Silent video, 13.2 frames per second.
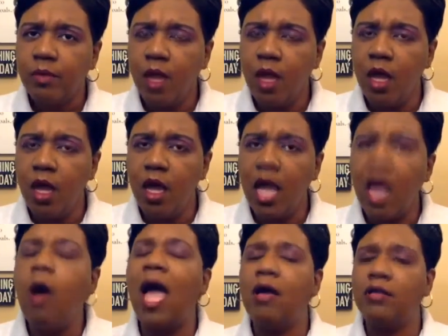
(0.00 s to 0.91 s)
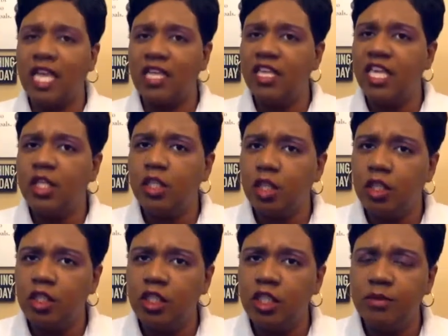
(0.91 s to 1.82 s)
Uh, um, oh, outside
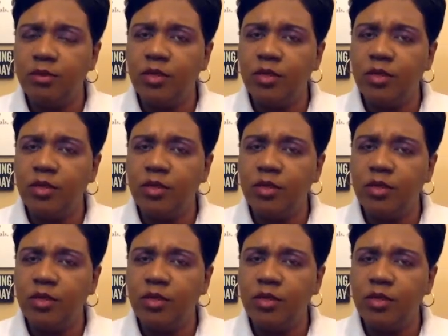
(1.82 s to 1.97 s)
internships,